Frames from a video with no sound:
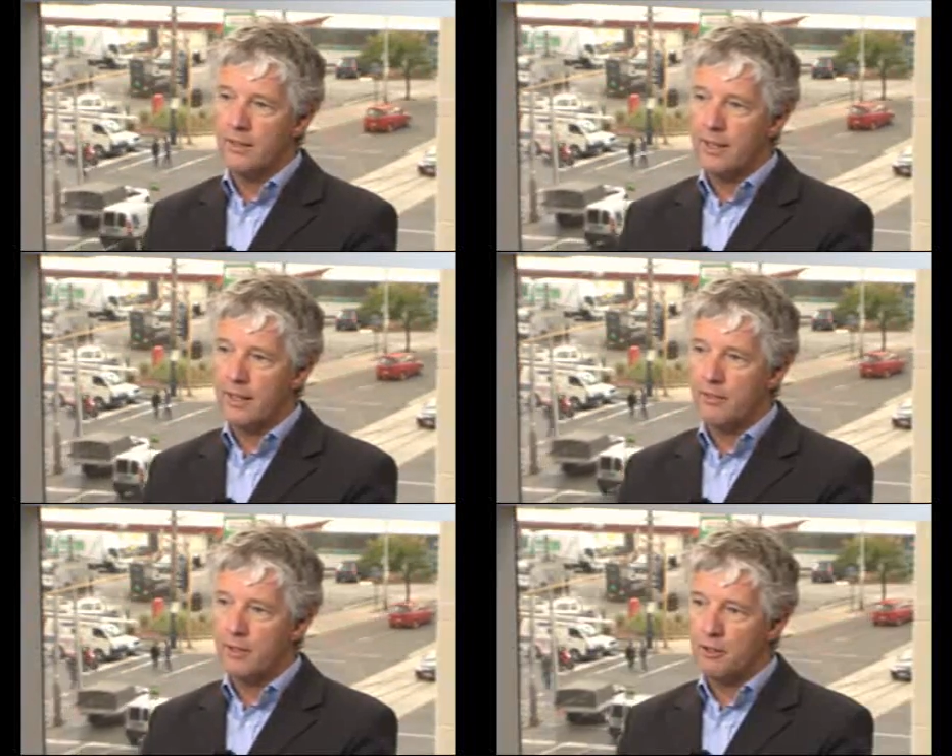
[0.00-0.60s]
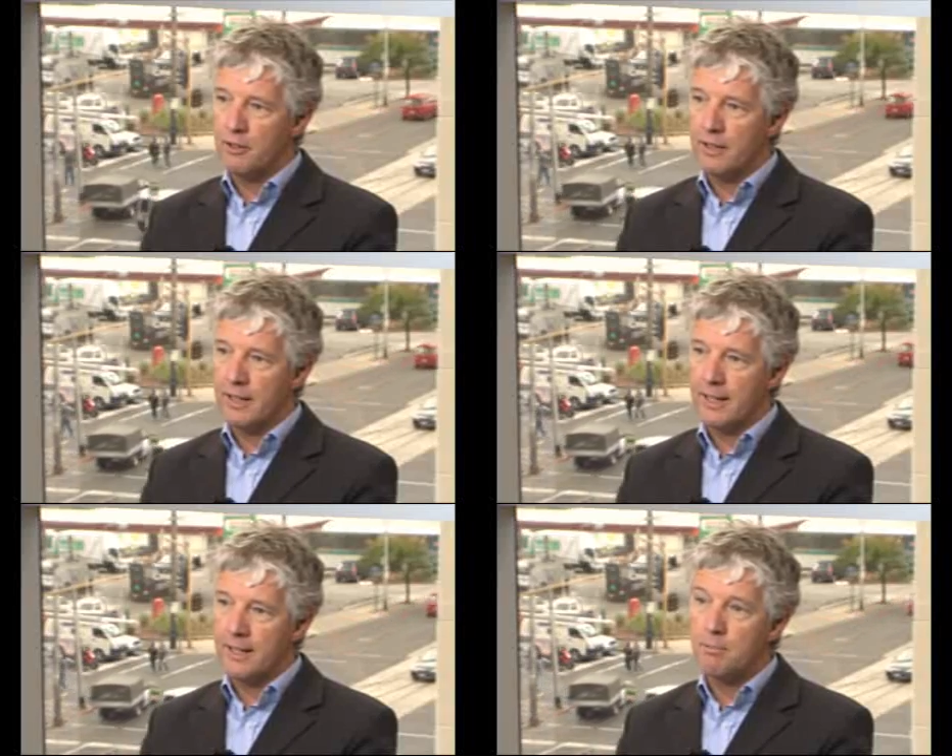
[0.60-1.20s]
that if they're
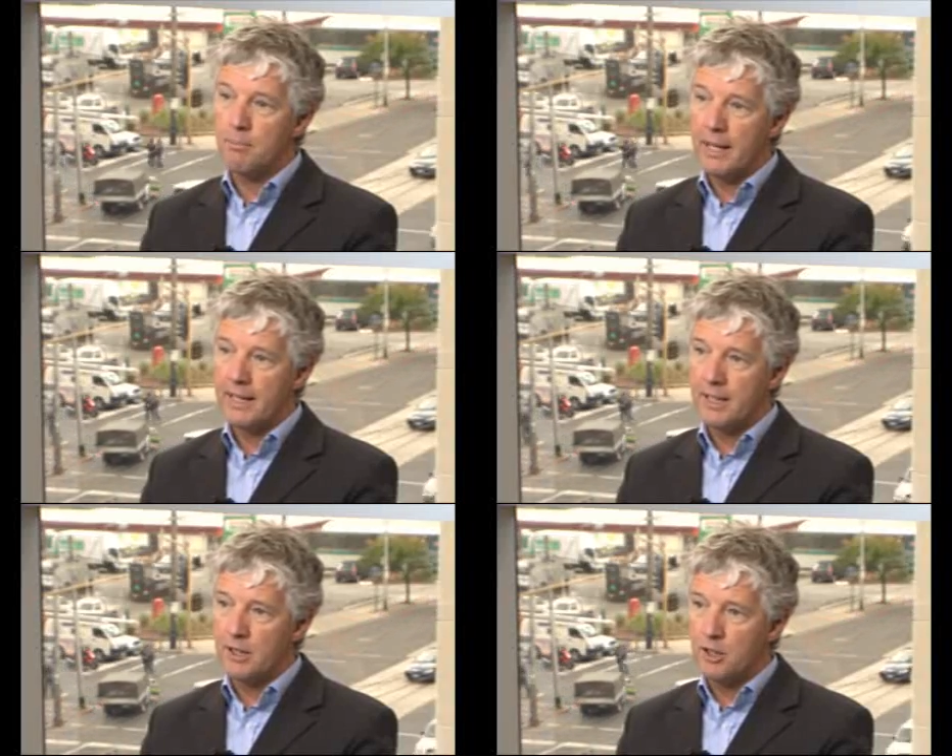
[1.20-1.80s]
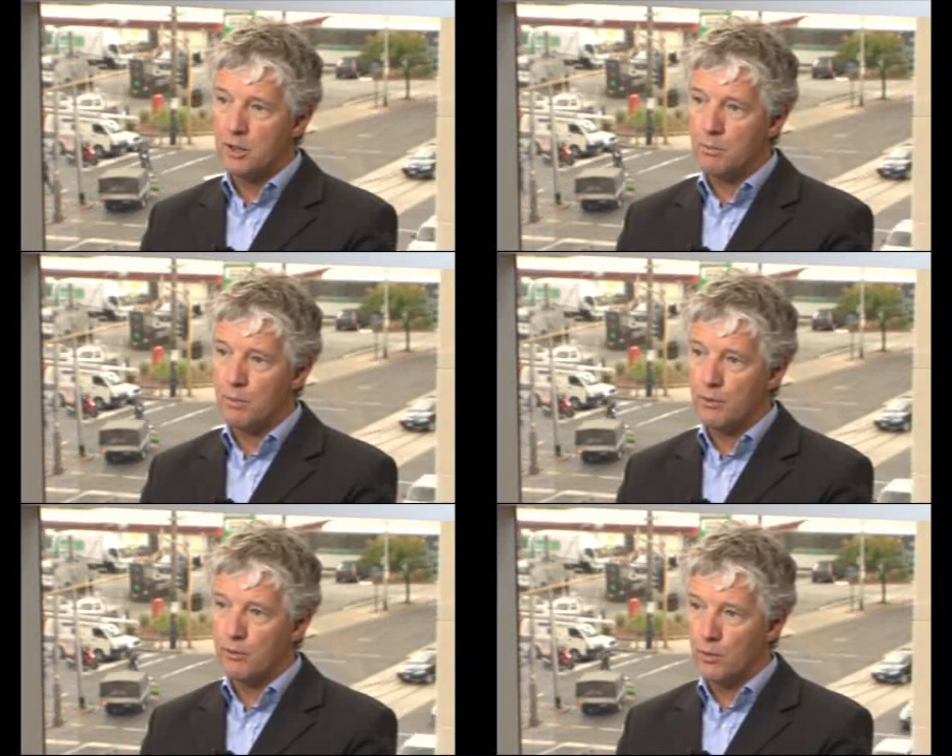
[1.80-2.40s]
in better condition
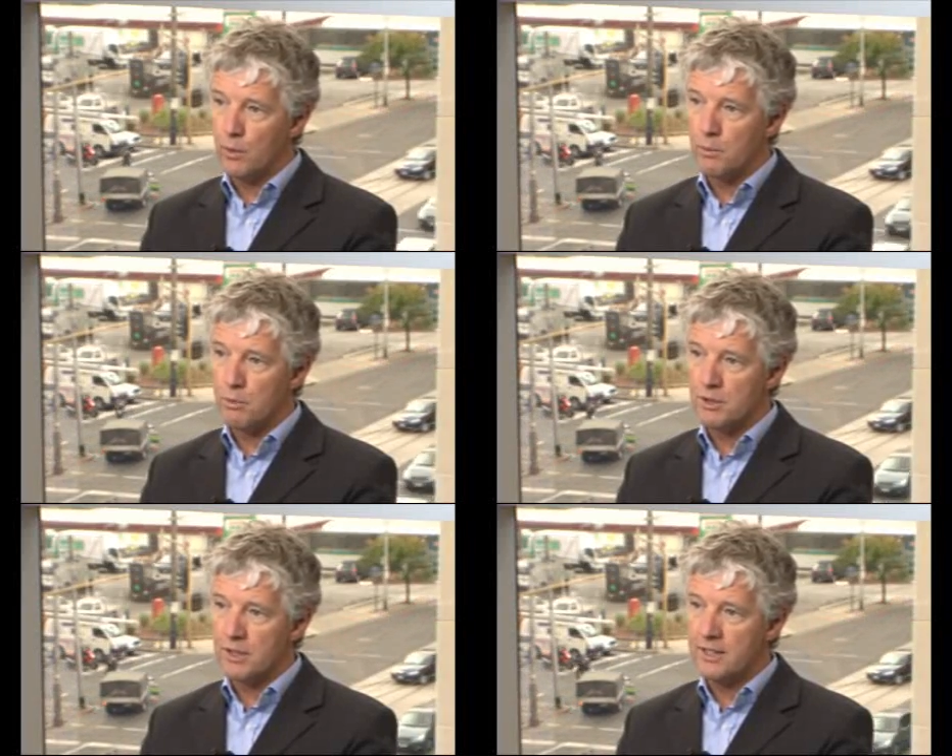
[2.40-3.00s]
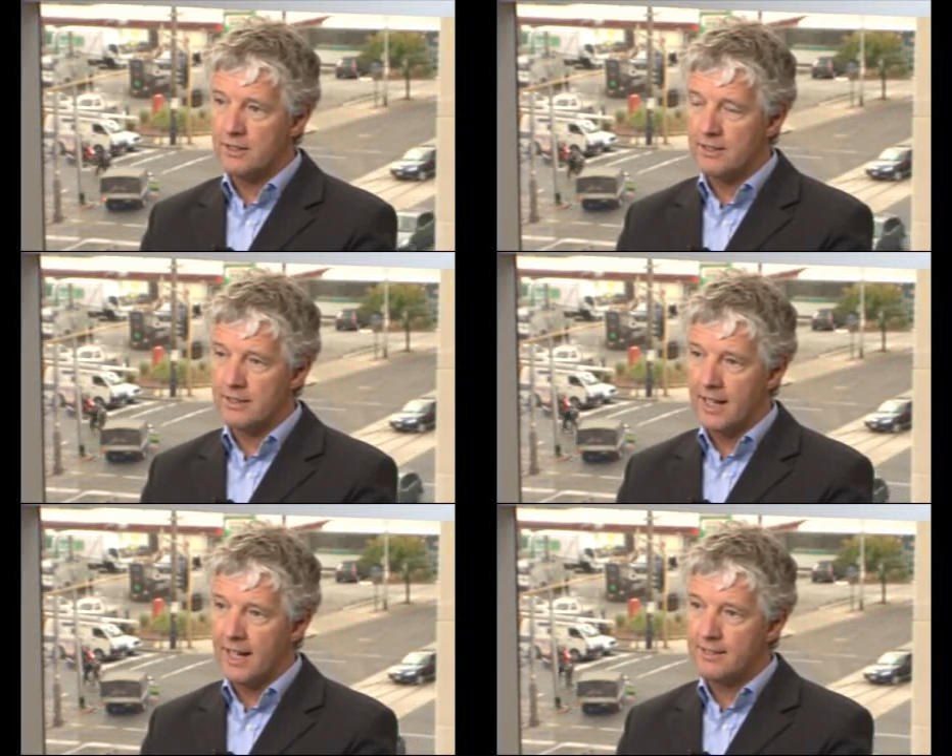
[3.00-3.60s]
before the procedure
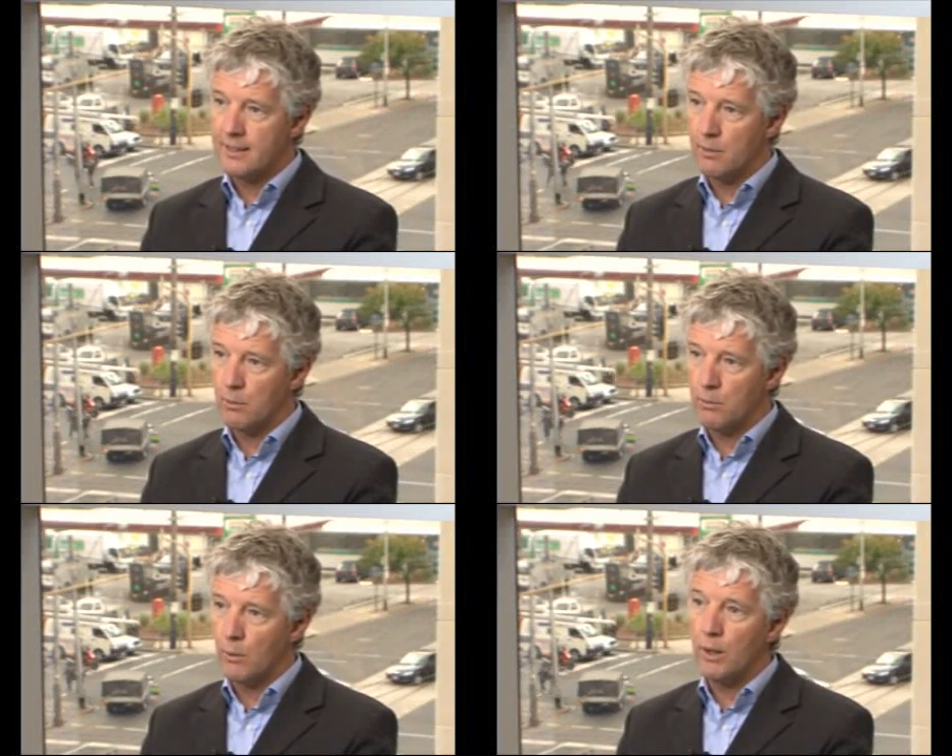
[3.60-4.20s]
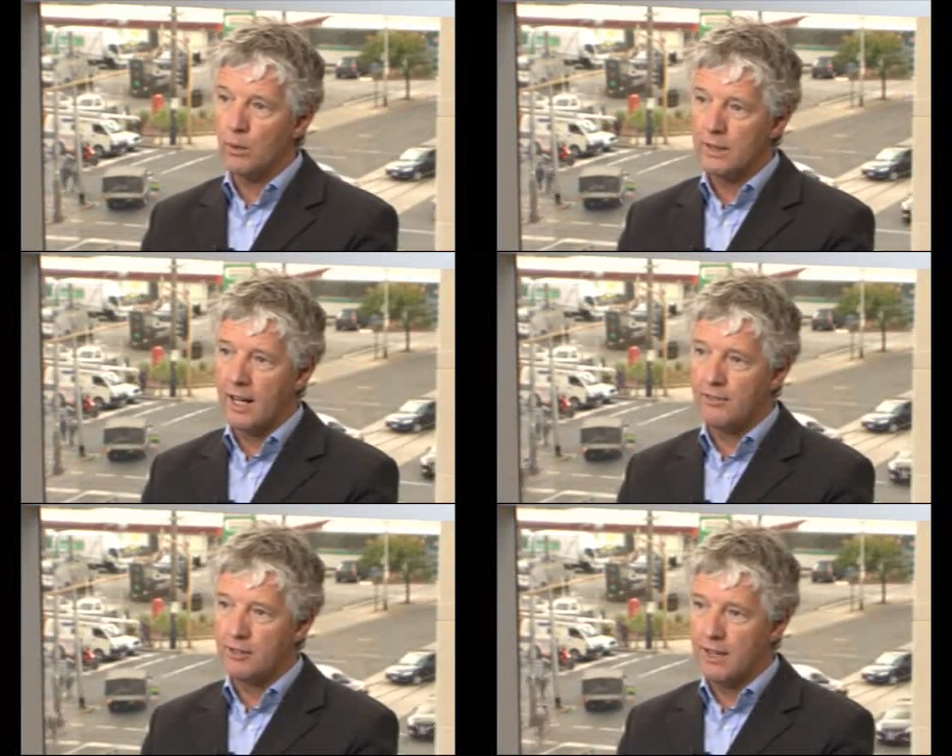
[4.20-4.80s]
starts and well looked
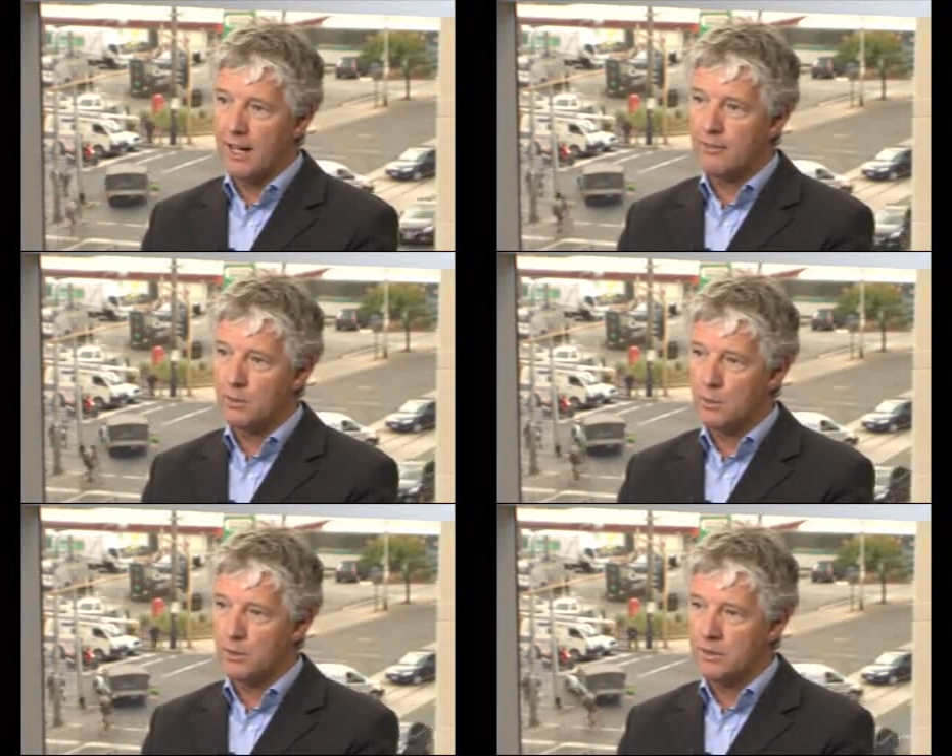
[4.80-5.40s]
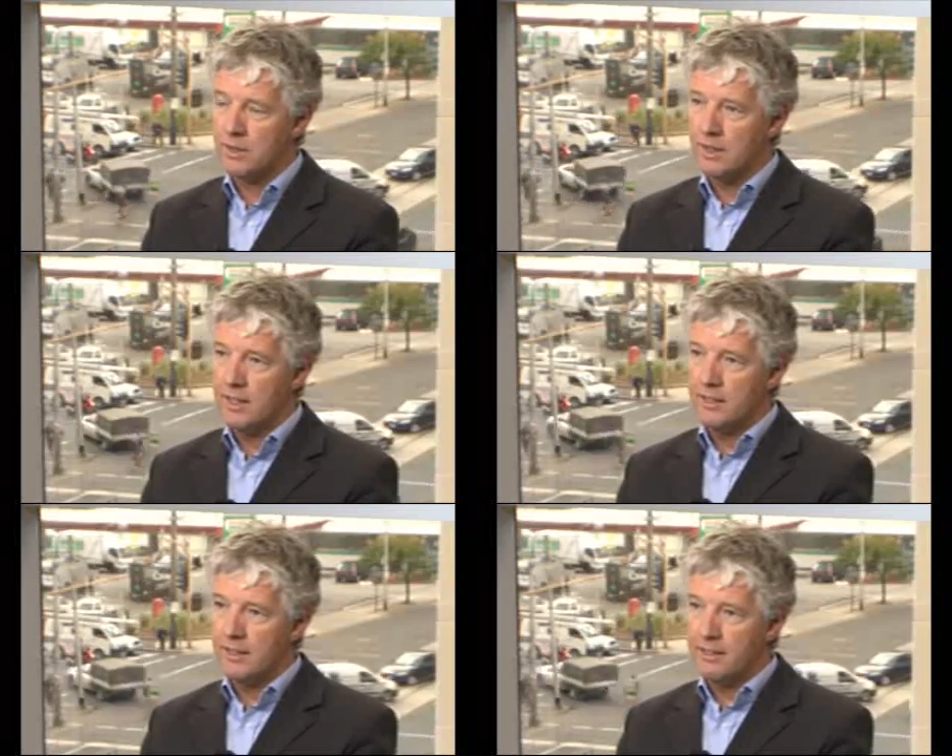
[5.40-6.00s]
after afterwards,
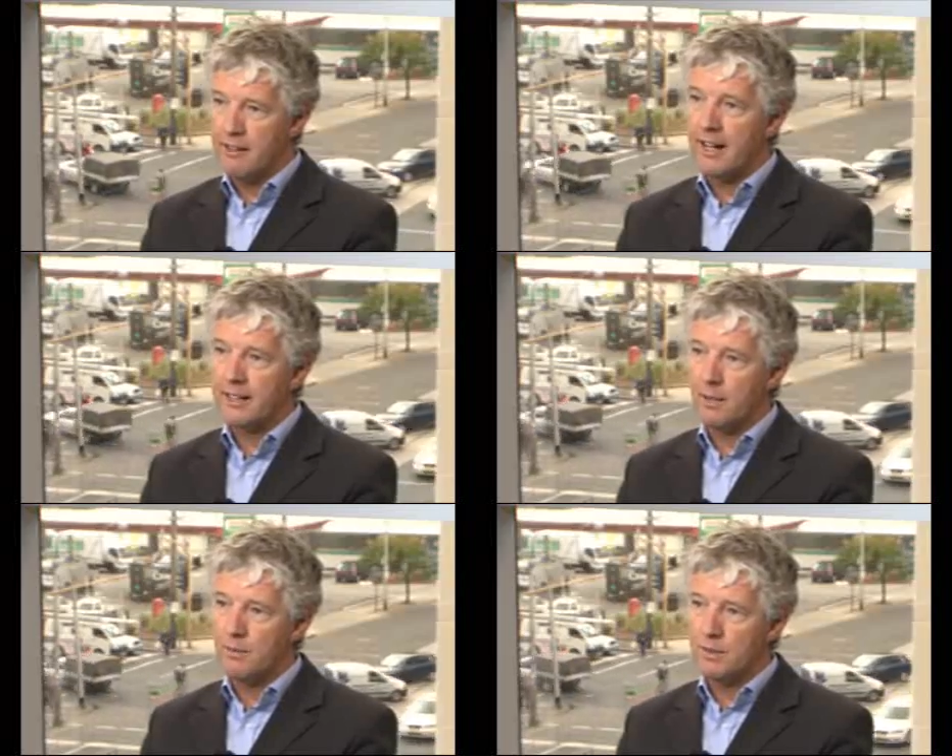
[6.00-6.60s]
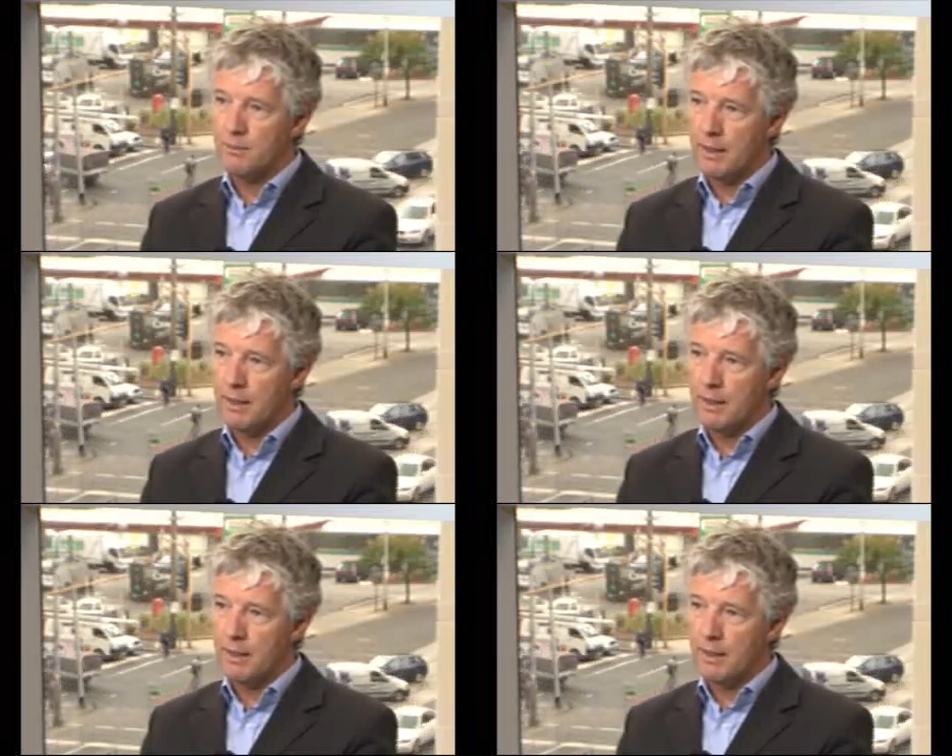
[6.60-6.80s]
then their outcomes are